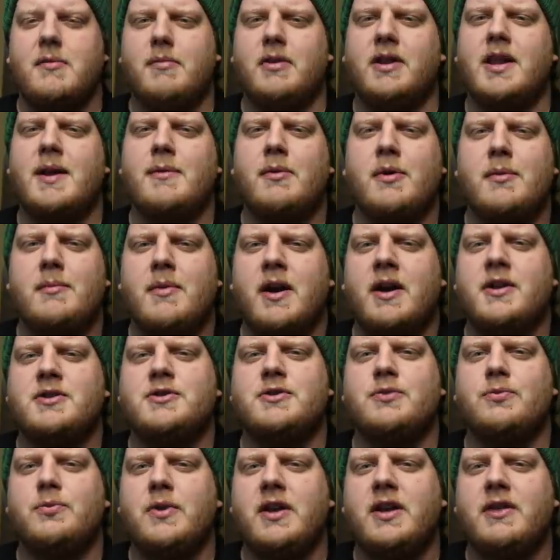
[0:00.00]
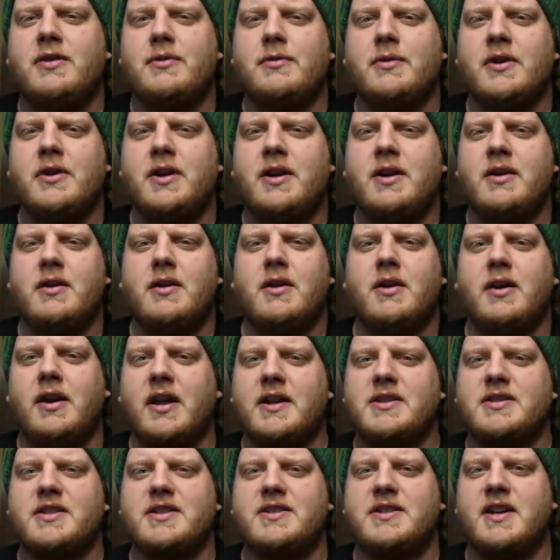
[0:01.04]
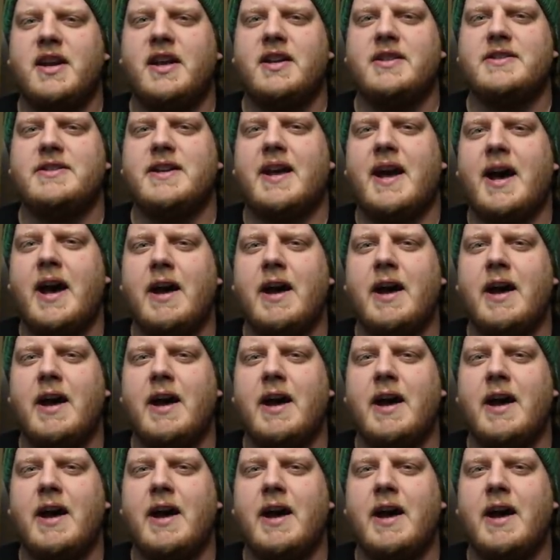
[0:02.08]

But let me remind you, week three against the Saints,